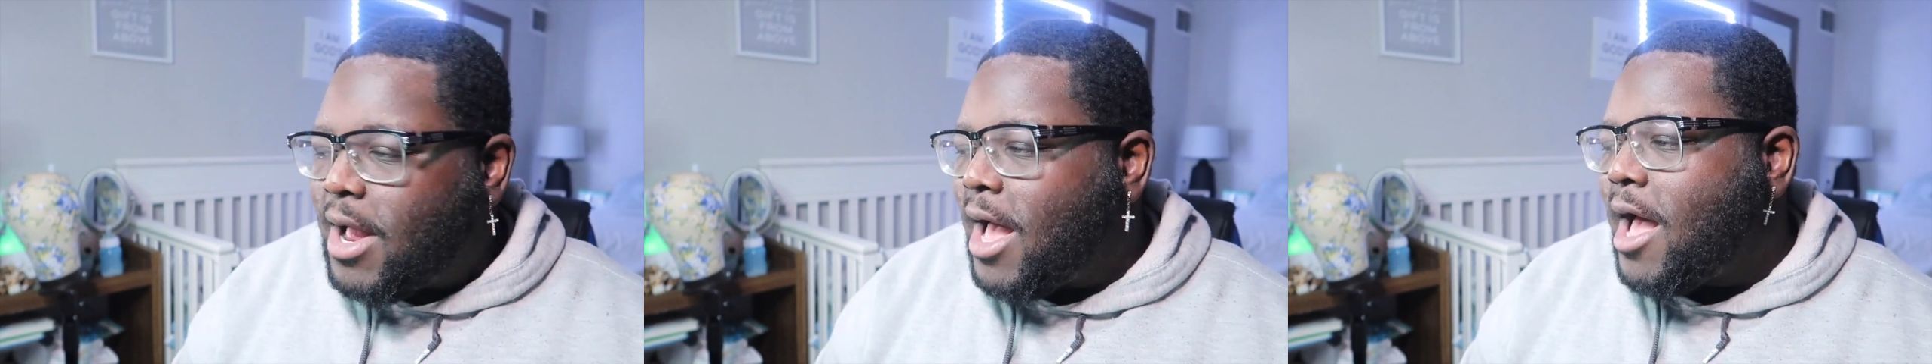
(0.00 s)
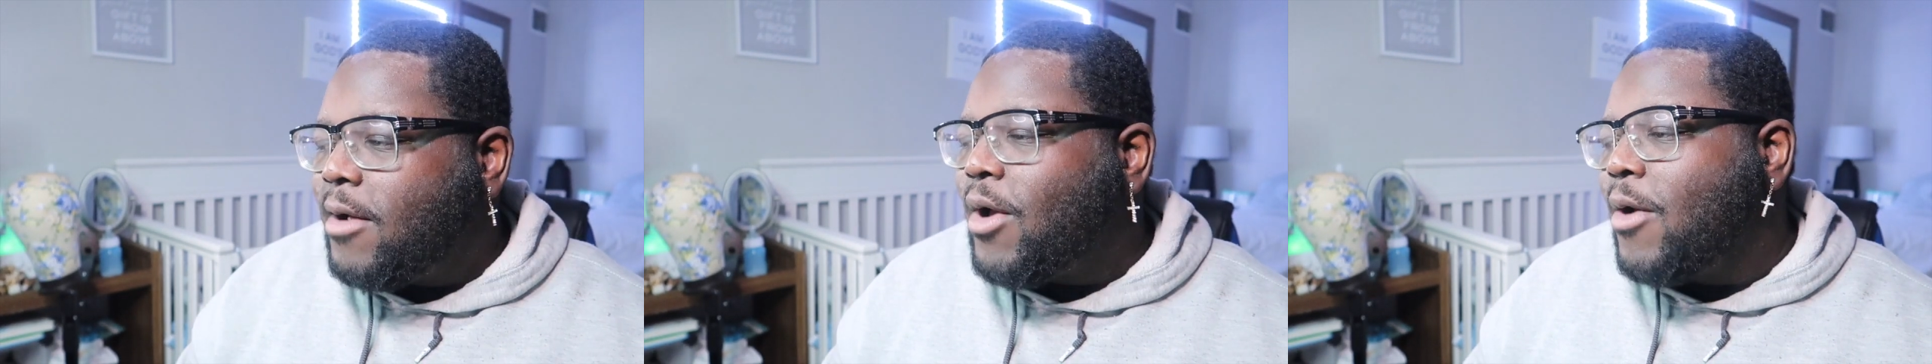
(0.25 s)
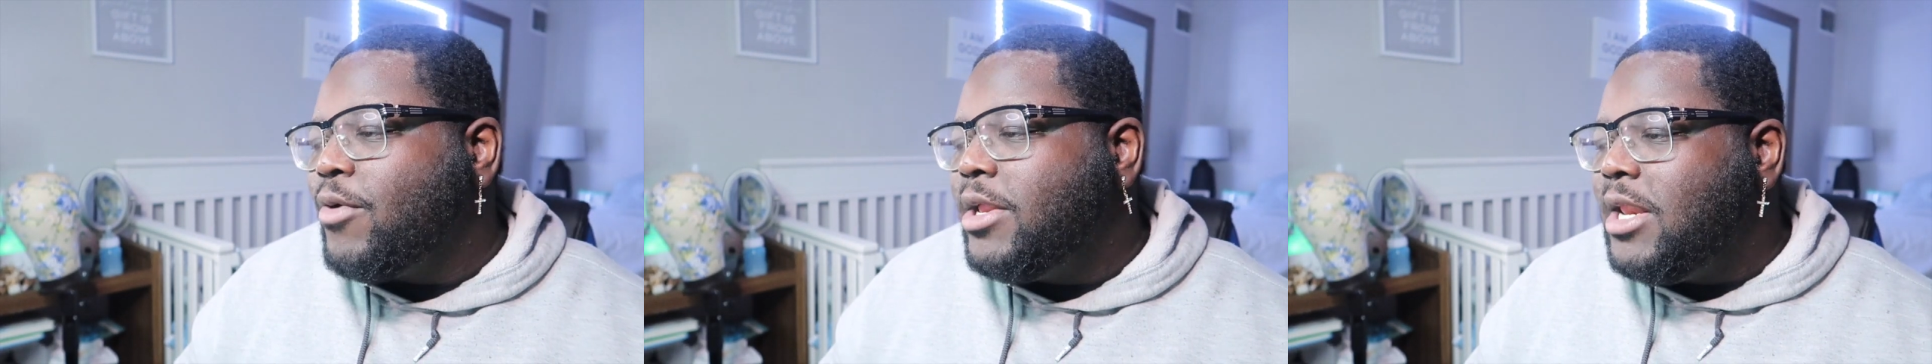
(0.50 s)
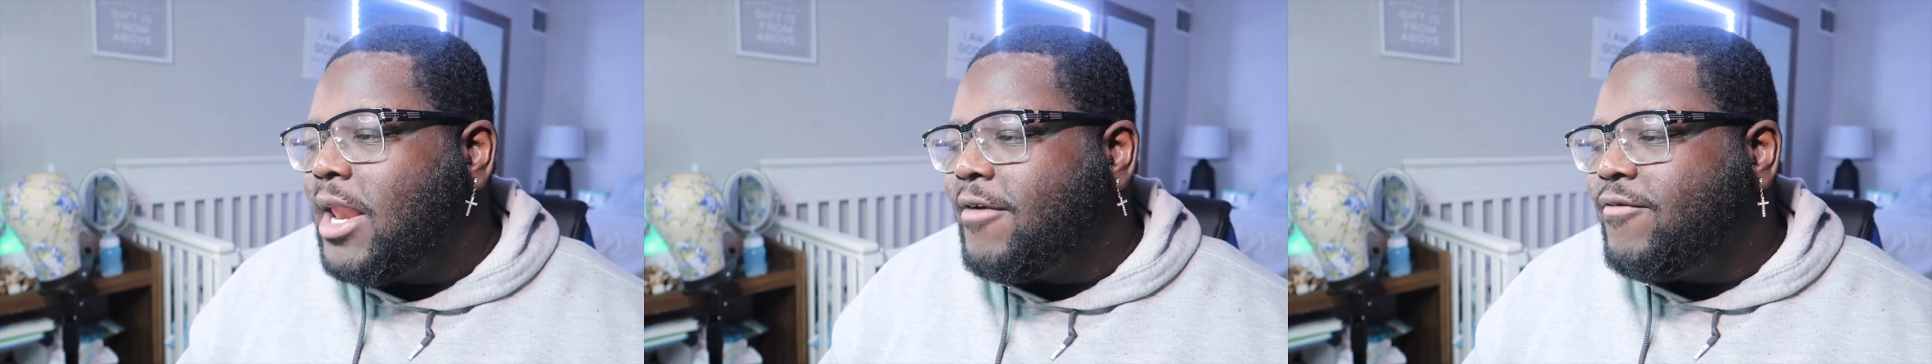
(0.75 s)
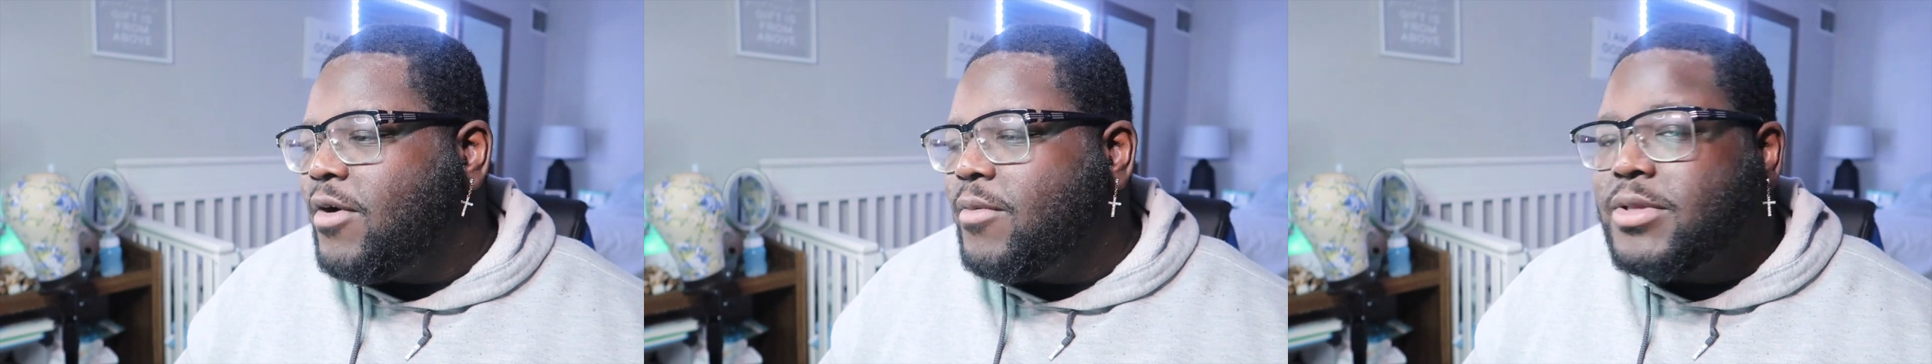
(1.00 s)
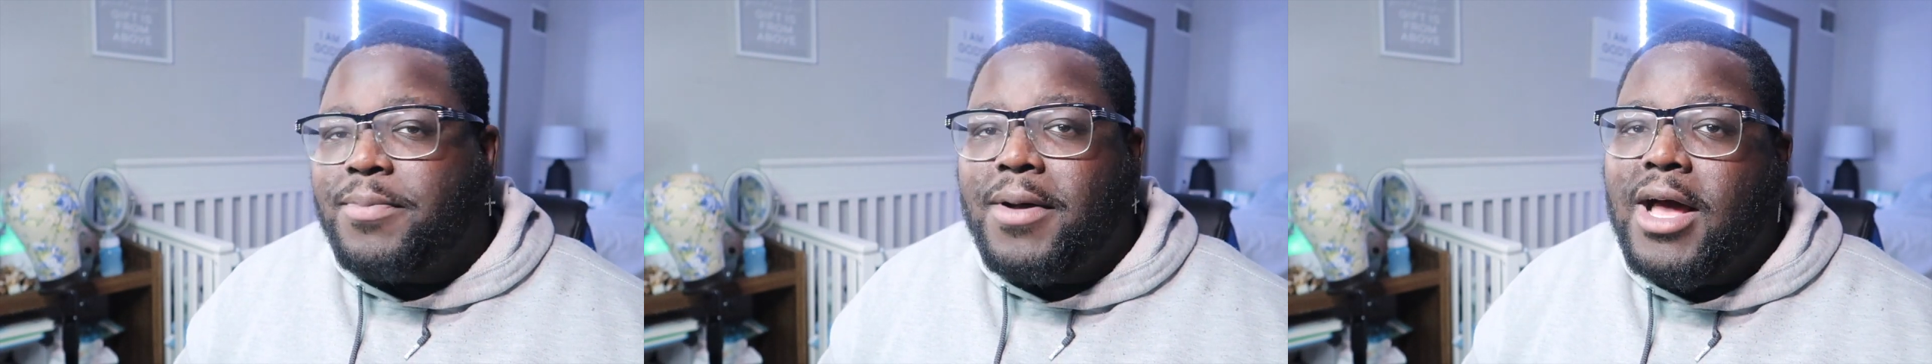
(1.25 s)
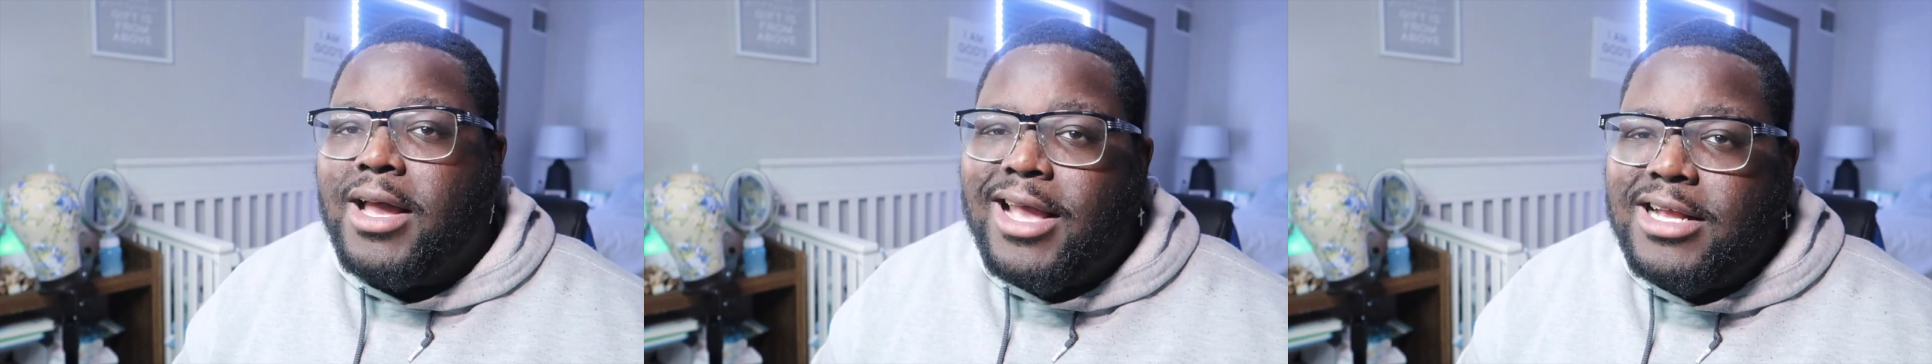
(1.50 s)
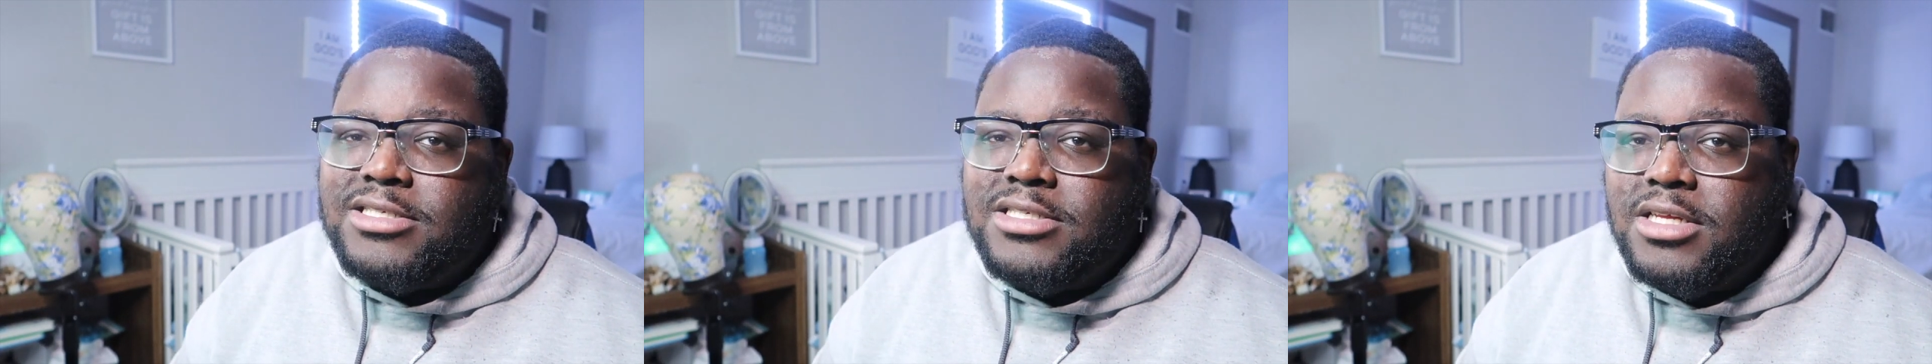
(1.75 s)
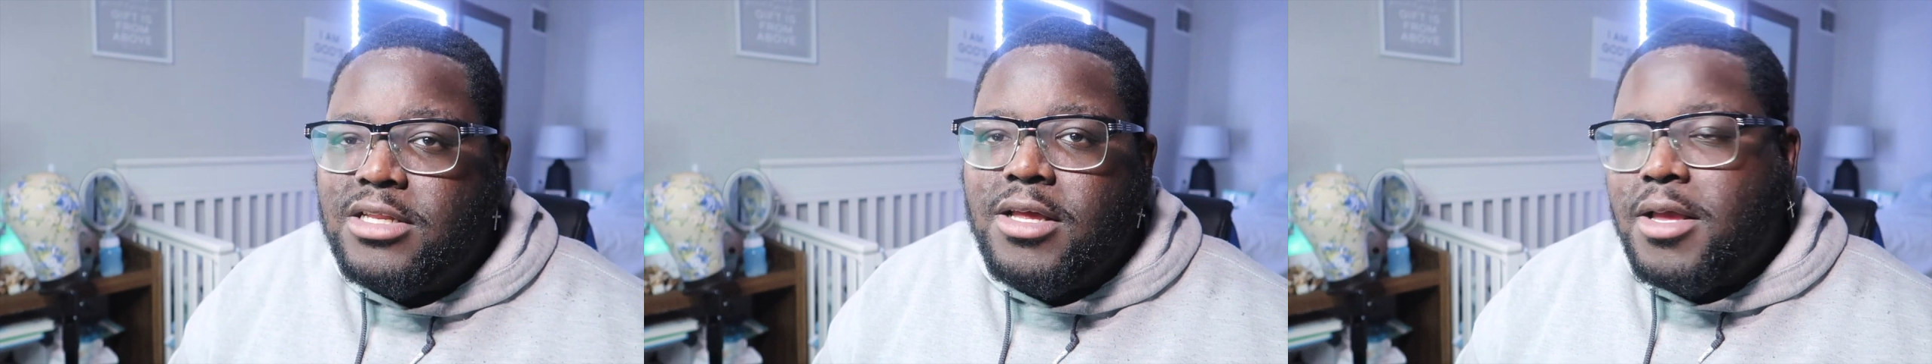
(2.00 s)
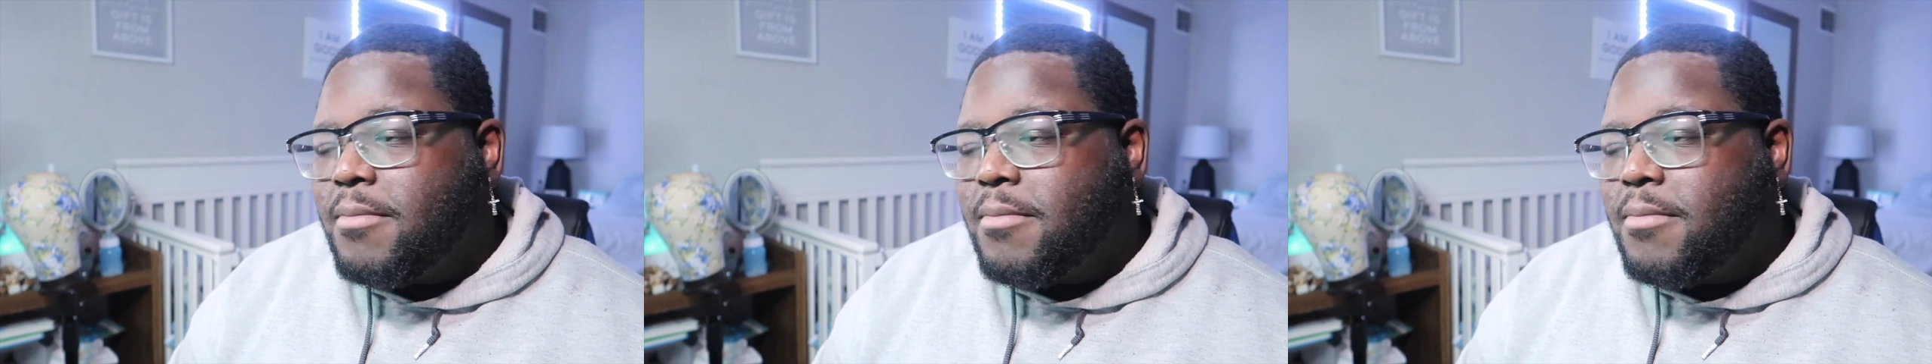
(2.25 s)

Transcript: I really like fuck with the podcast and shit.